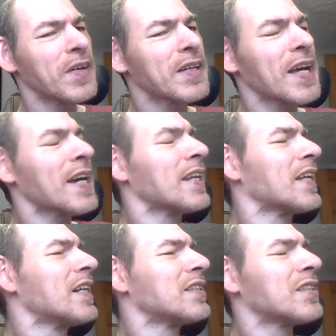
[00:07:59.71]
but hey,
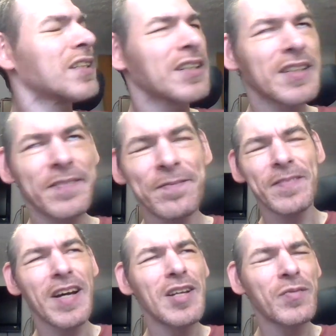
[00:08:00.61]
that's the
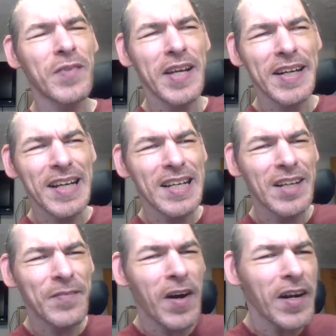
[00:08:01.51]
best thing is
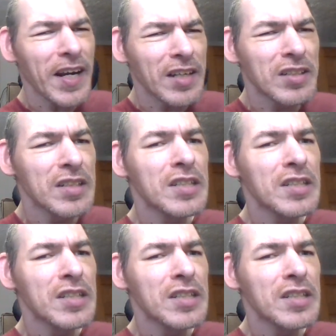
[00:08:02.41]
about it.